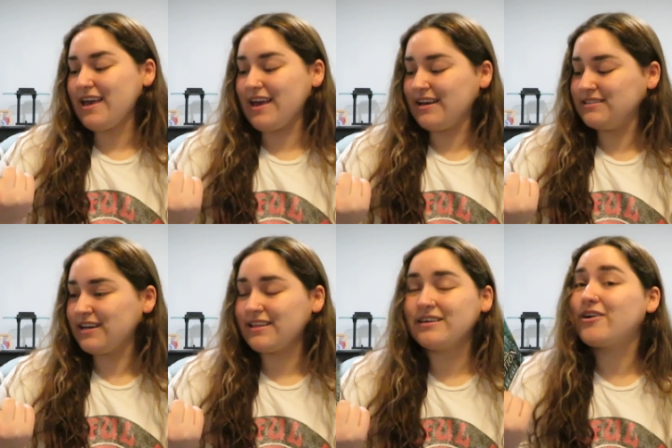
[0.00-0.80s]
and
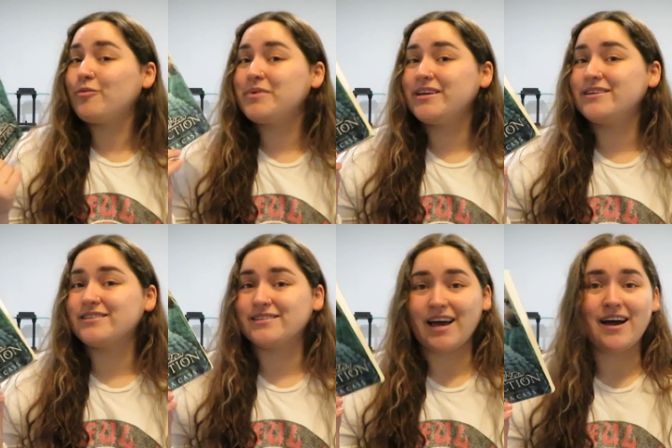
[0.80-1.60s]
I think I'll be
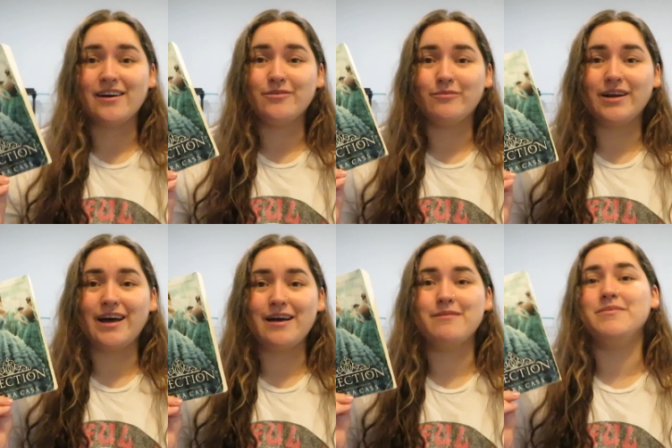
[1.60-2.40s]
sad when
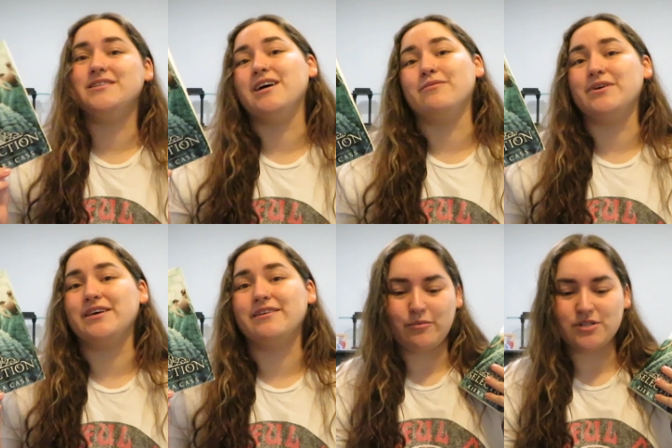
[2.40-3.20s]
I am done
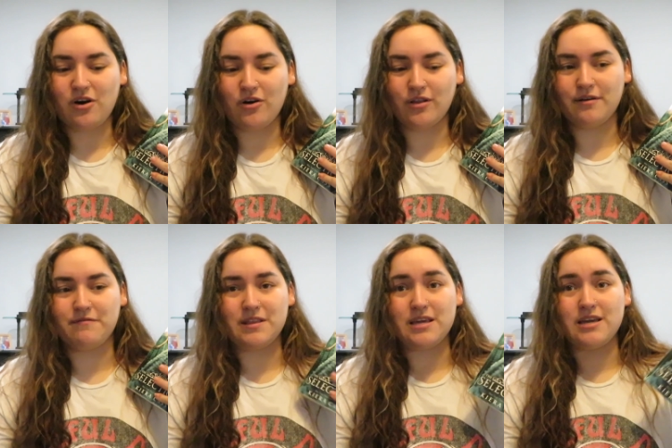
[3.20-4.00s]
with it. That was all
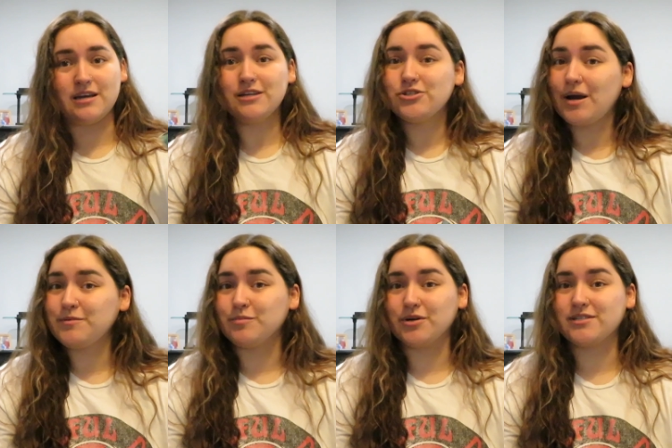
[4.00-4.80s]
of the
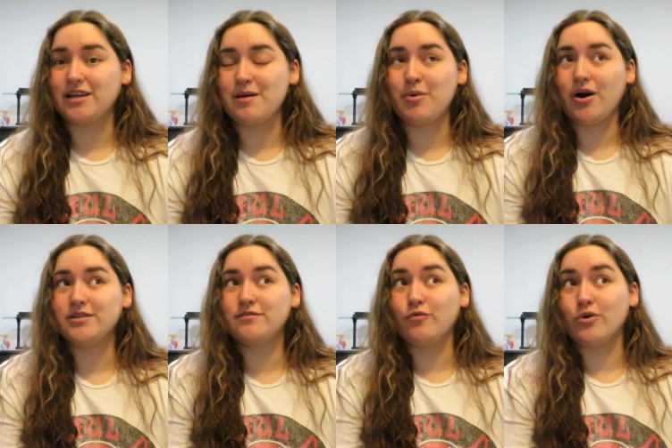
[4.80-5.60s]
chapter books that I
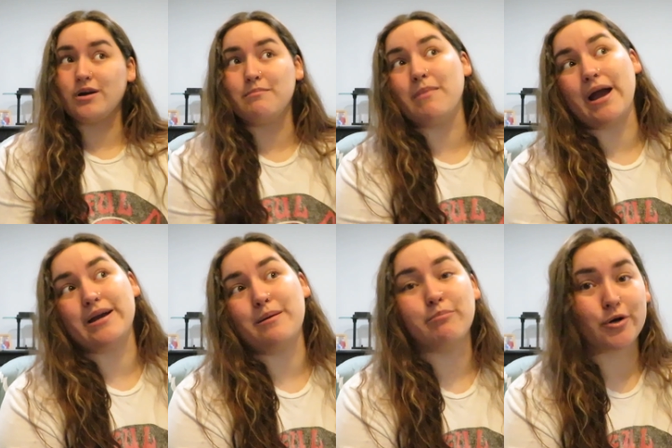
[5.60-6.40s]
bought for
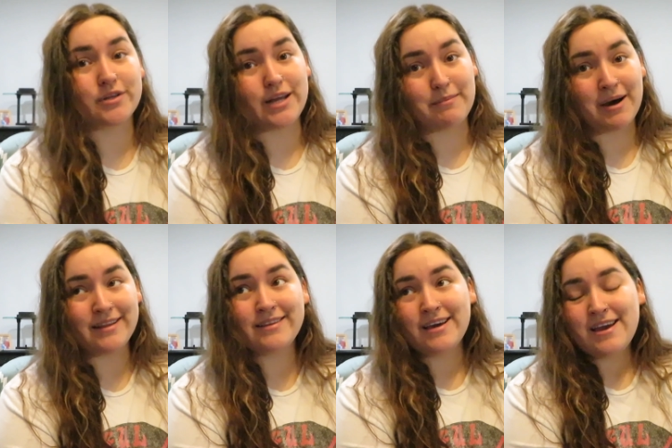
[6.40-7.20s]
my birthday
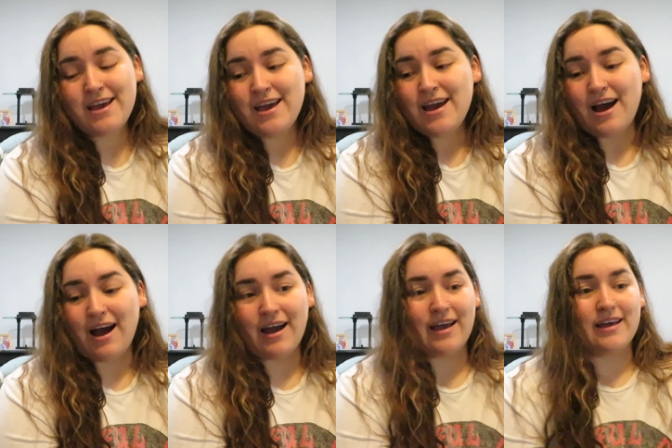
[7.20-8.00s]
month.
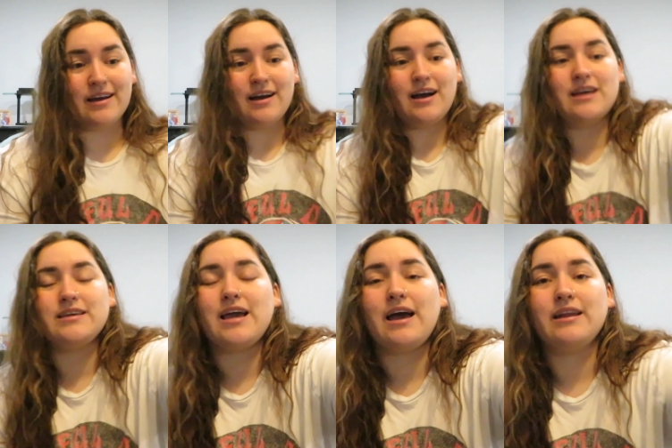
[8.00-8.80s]
I,
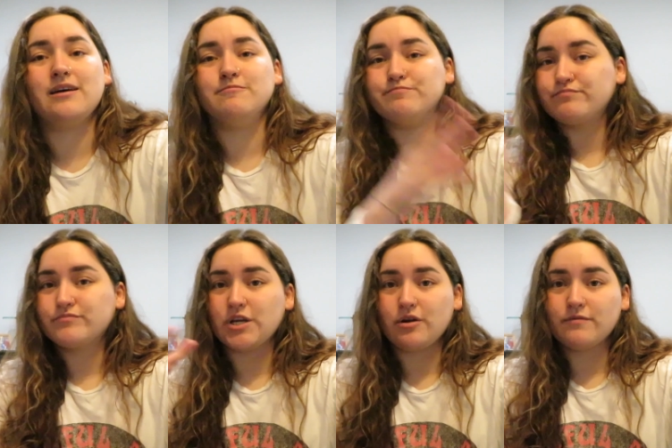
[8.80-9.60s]
again, am,
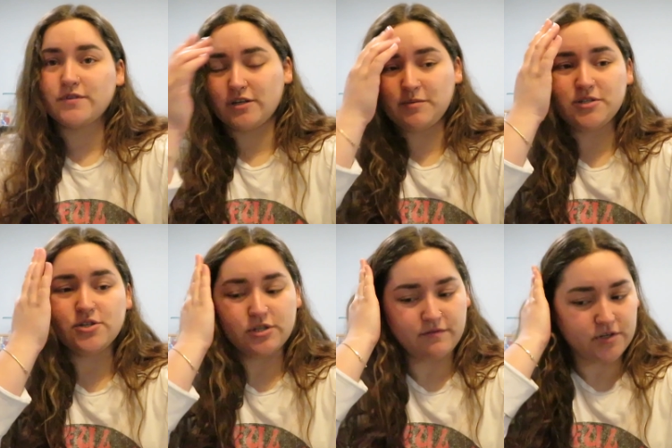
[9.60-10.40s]
talked about
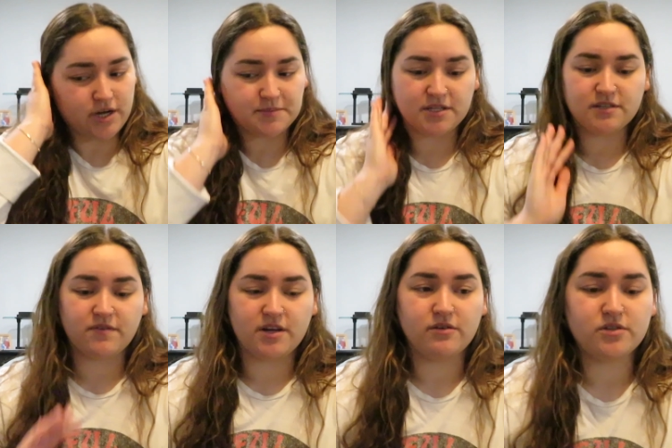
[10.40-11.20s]
teaching a few times in this
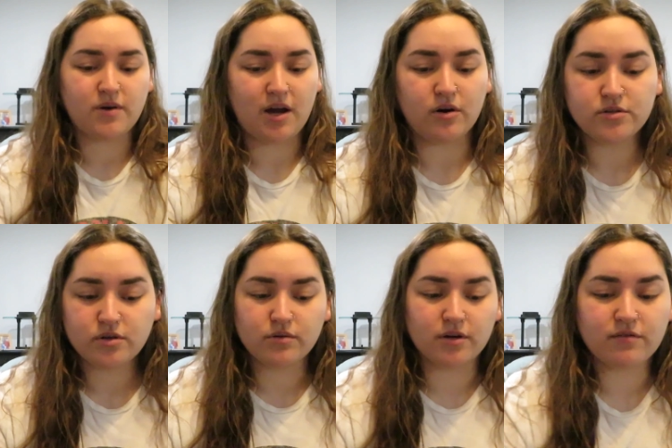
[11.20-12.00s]
video, so I
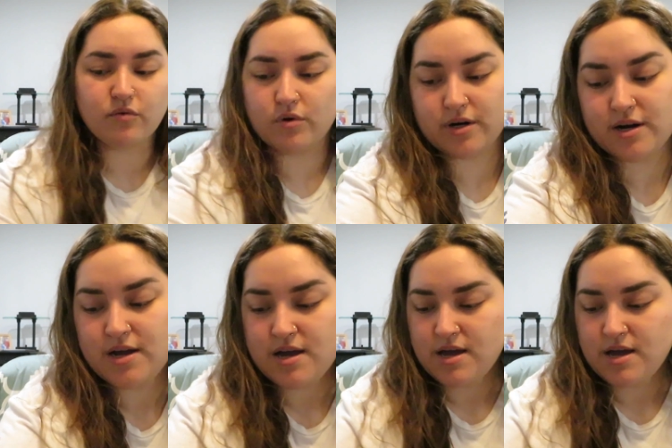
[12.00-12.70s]
also look for